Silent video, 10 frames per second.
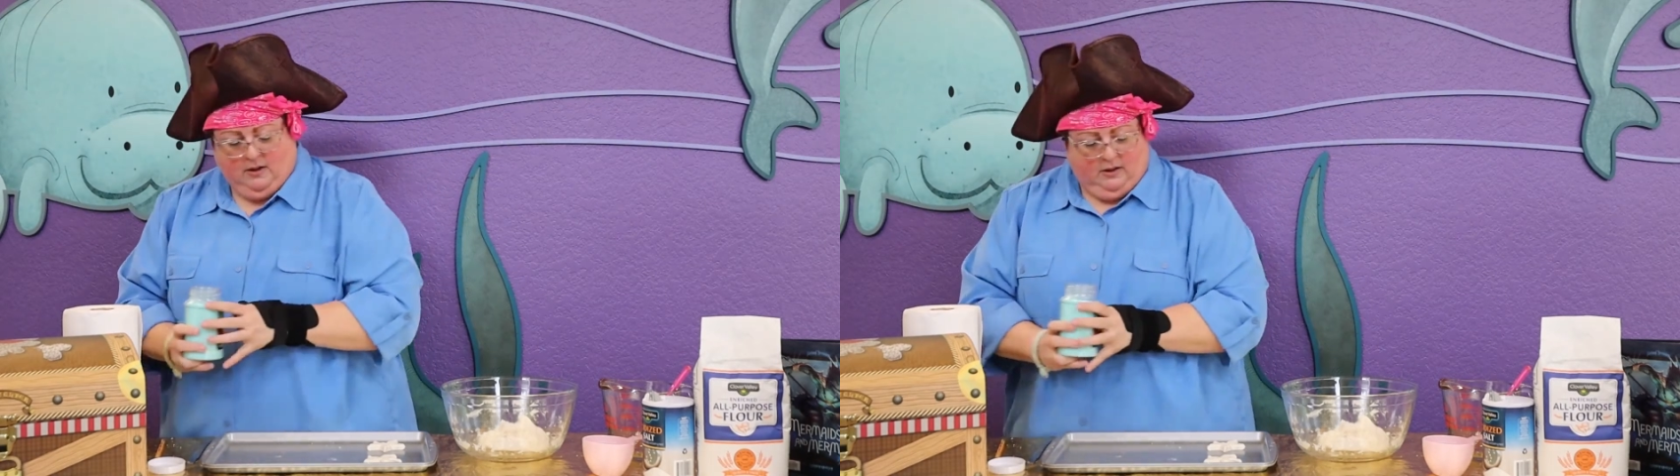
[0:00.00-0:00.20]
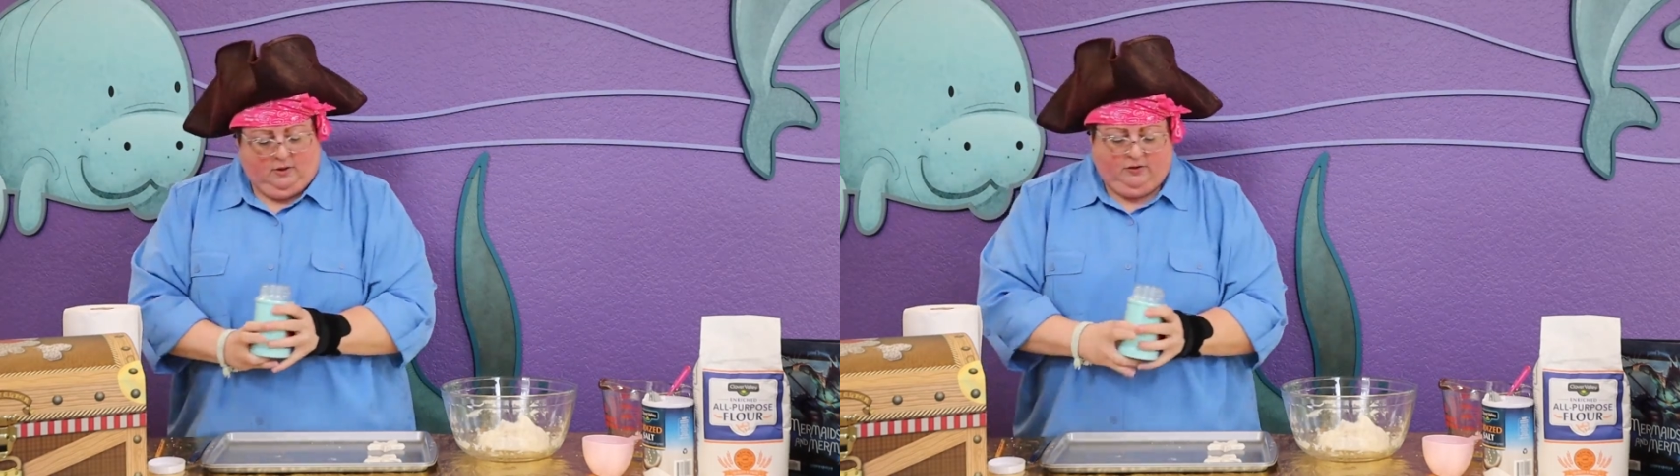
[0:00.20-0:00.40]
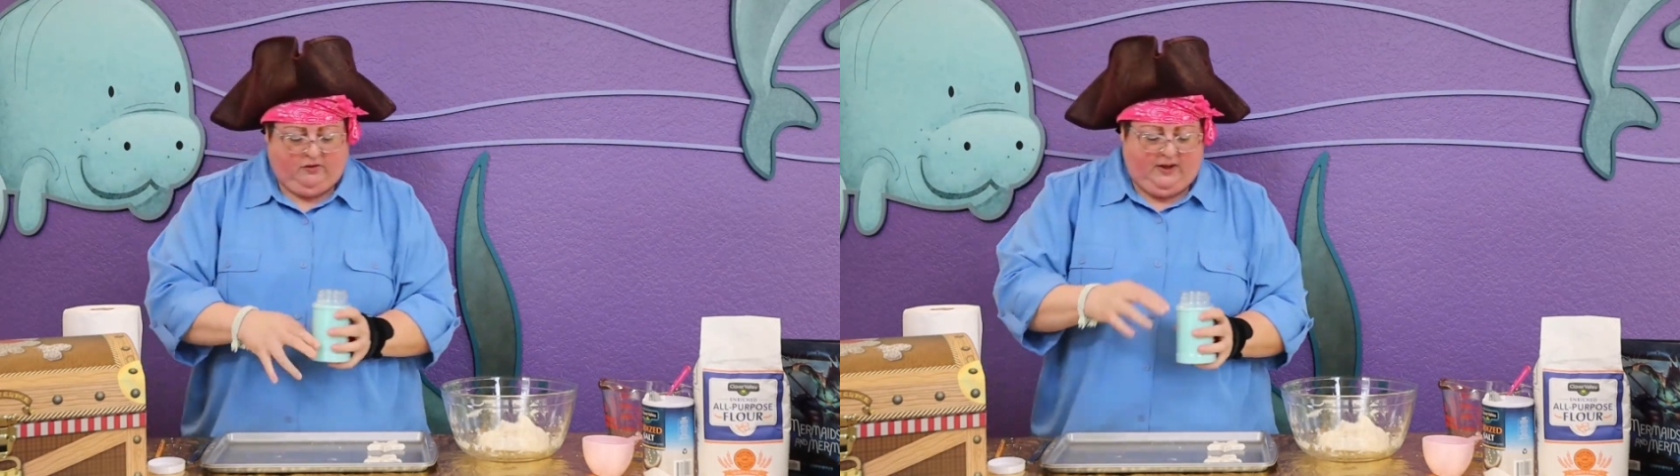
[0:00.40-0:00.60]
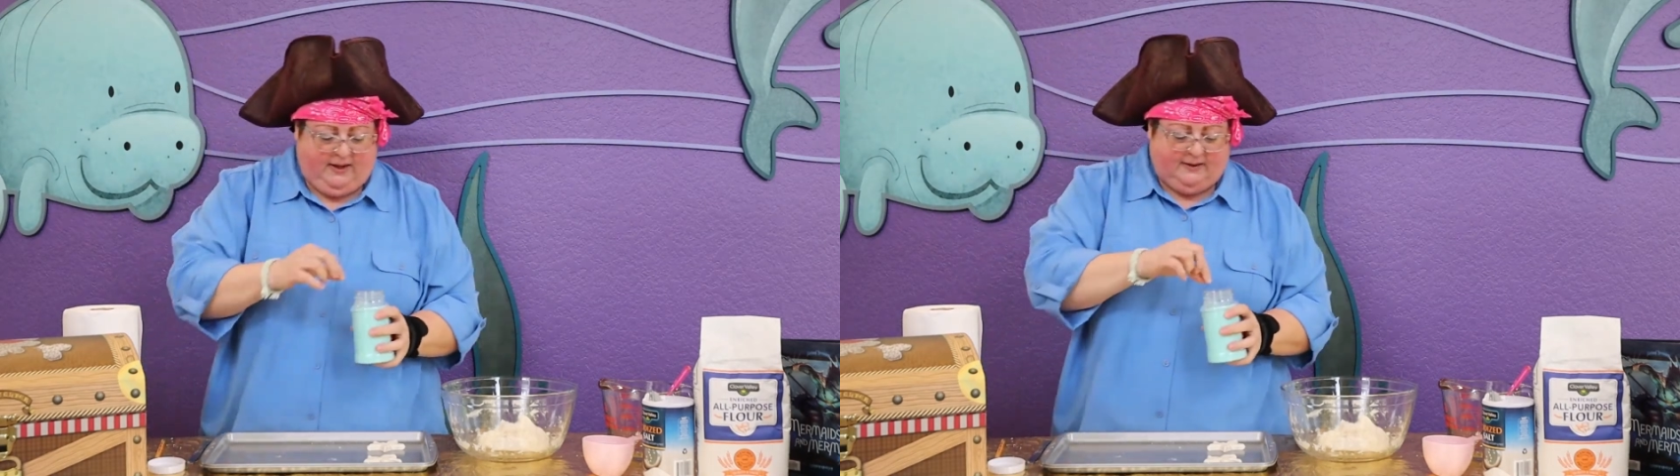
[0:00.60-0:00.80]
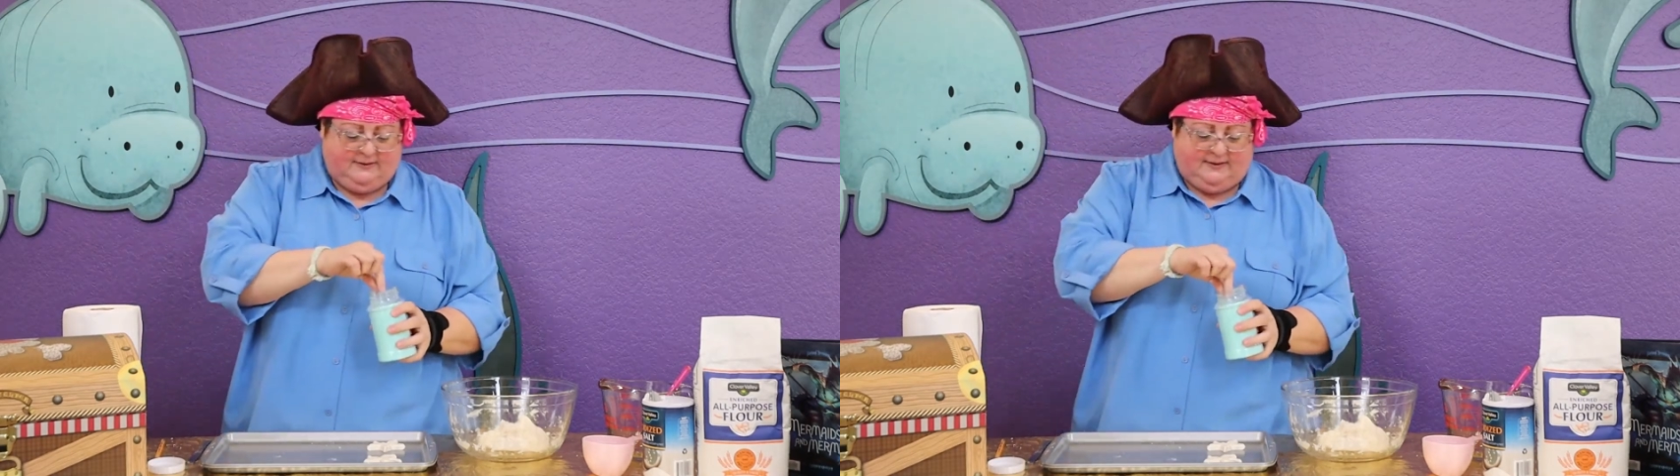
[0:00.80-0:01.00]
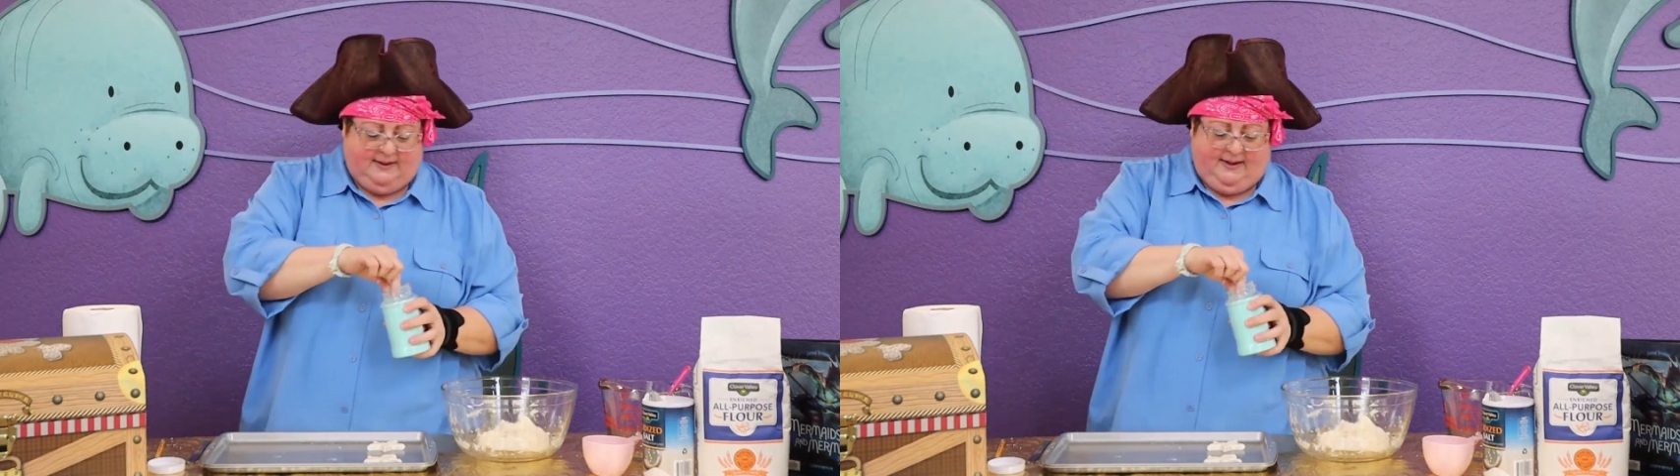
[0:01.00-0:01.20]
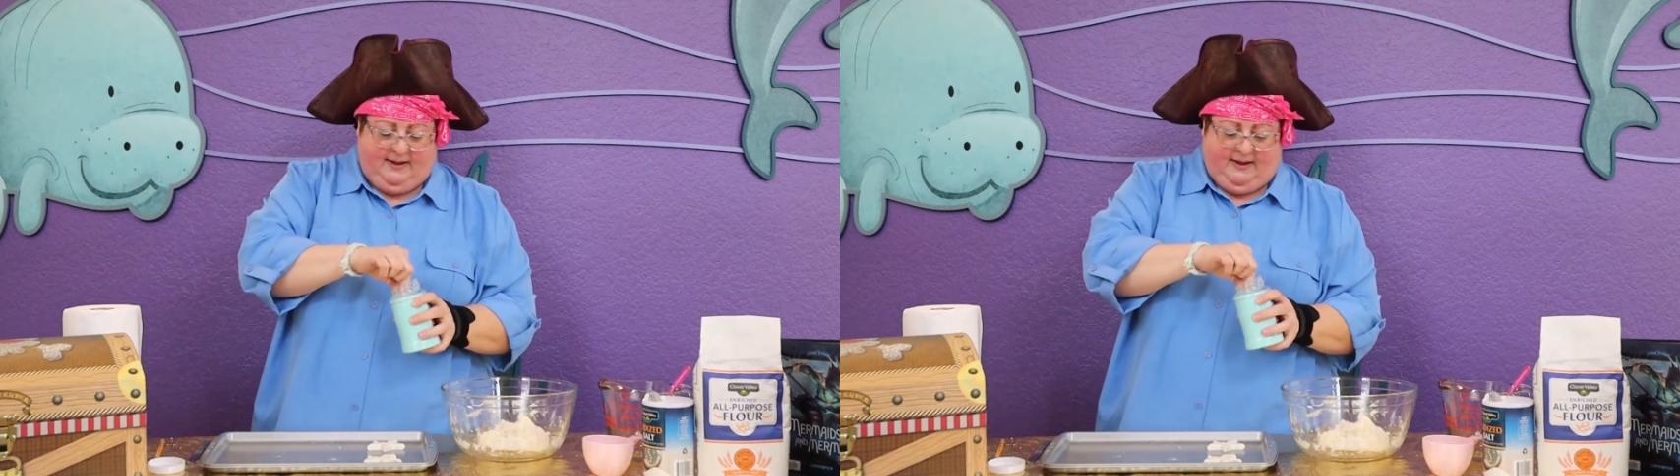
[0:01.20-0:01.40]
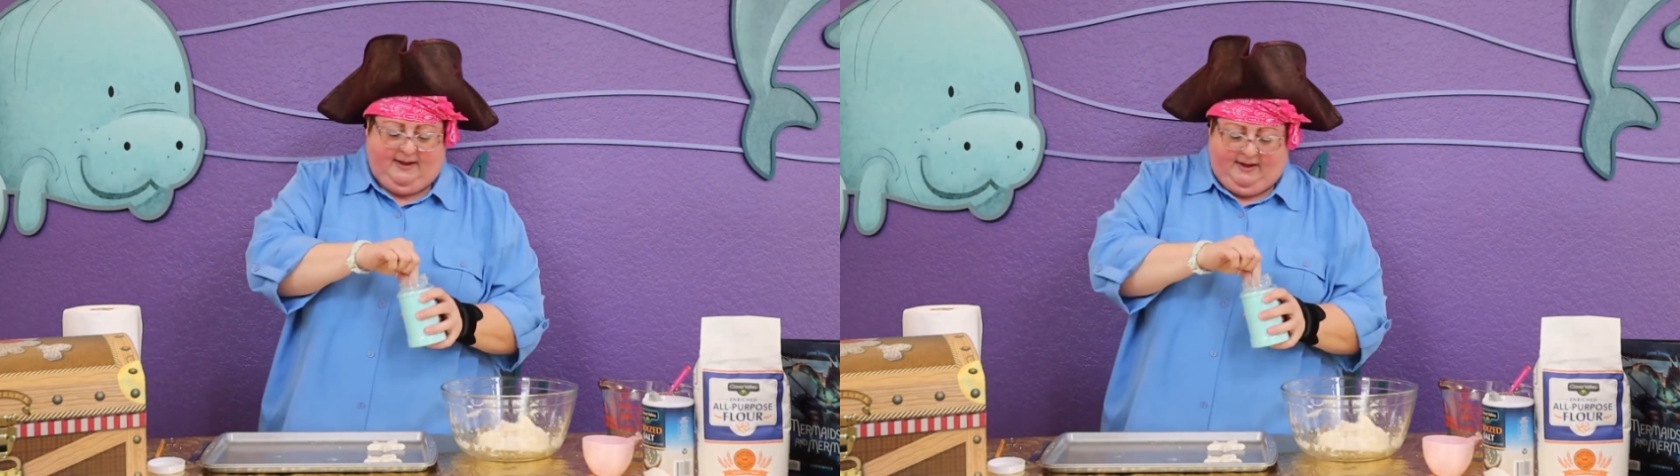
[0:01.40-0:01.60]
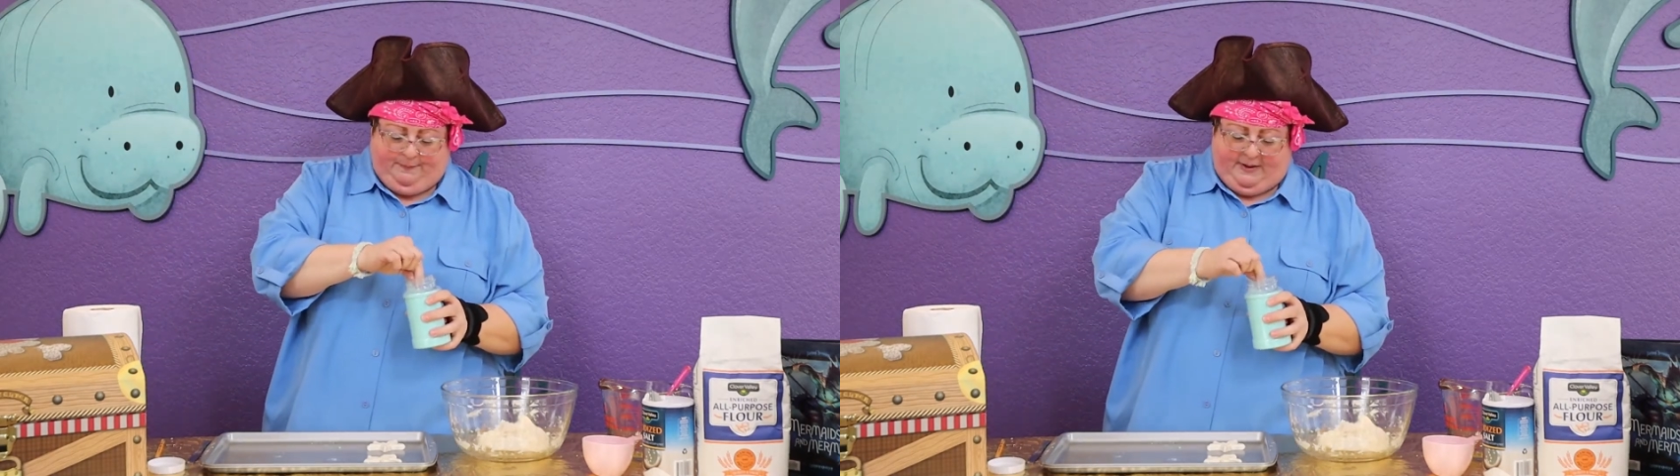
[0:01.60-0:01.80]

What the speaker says: you just take a teeny